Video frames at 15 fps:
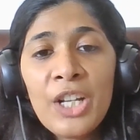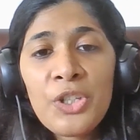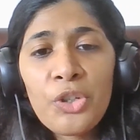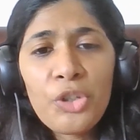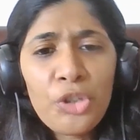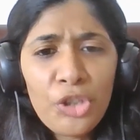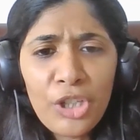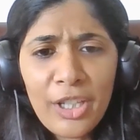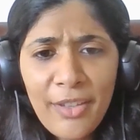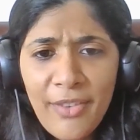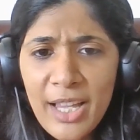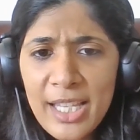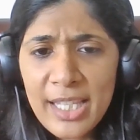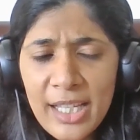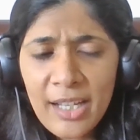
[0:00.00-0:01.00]
So, could you
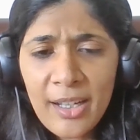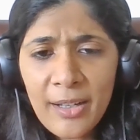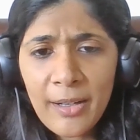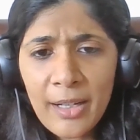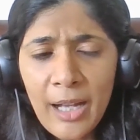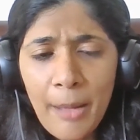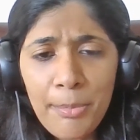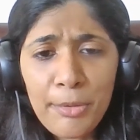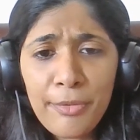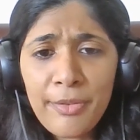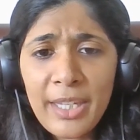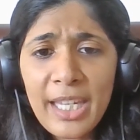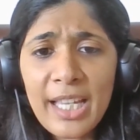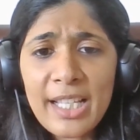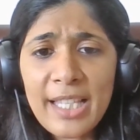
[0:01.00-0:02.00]
give us a couple
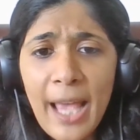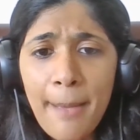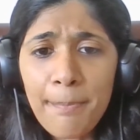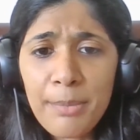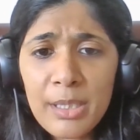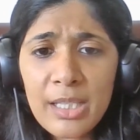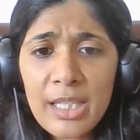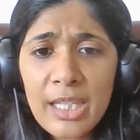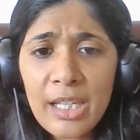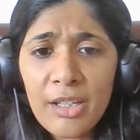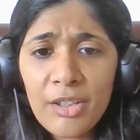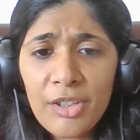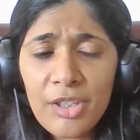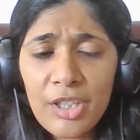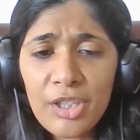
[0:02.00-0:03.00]
of key examples
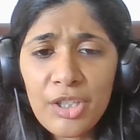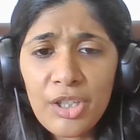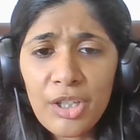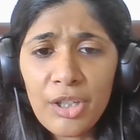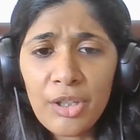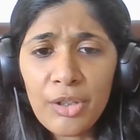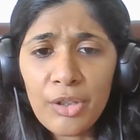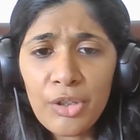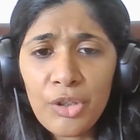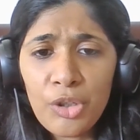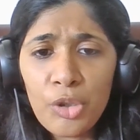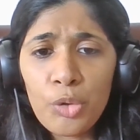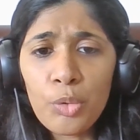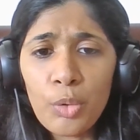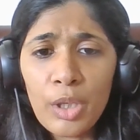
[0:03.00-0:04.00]
here that
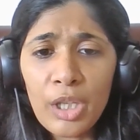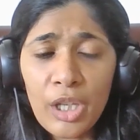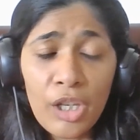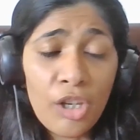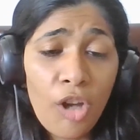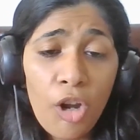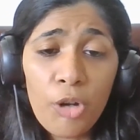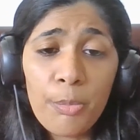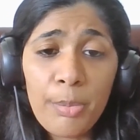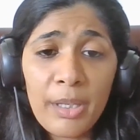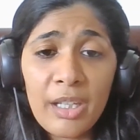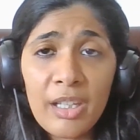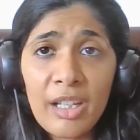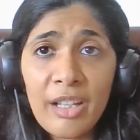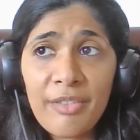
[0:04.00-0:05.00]
in your
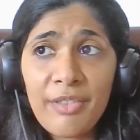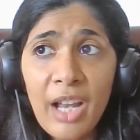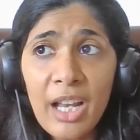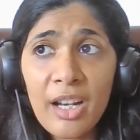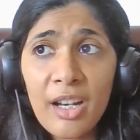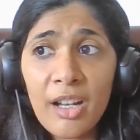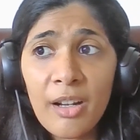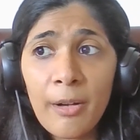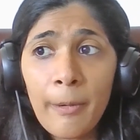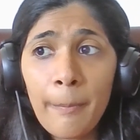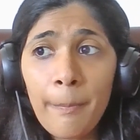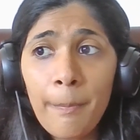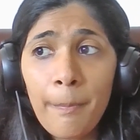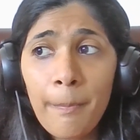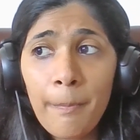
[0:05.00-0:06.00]
opinion, have
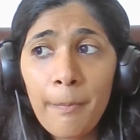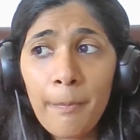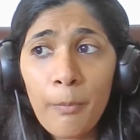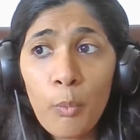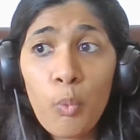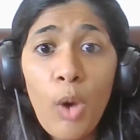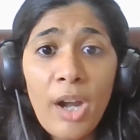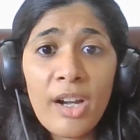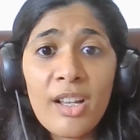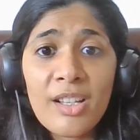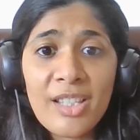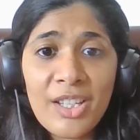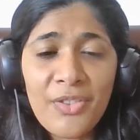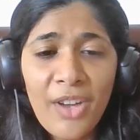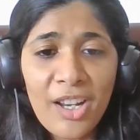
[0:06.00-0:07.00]
done
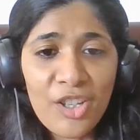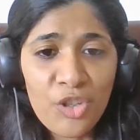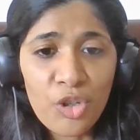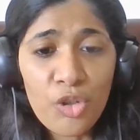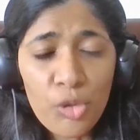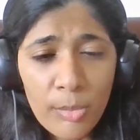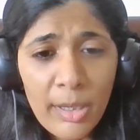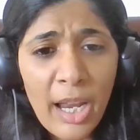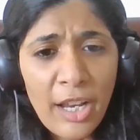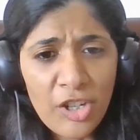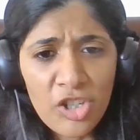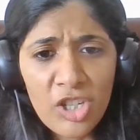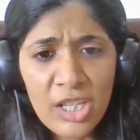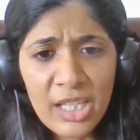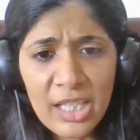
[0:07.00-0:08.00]
wonders as far as renewable
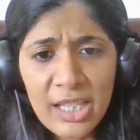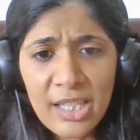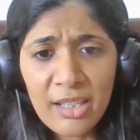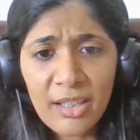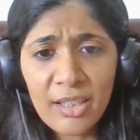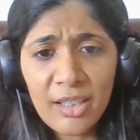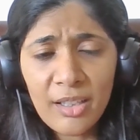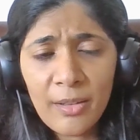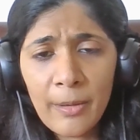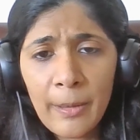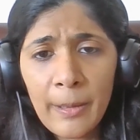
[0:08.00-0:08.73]
energy is concerned?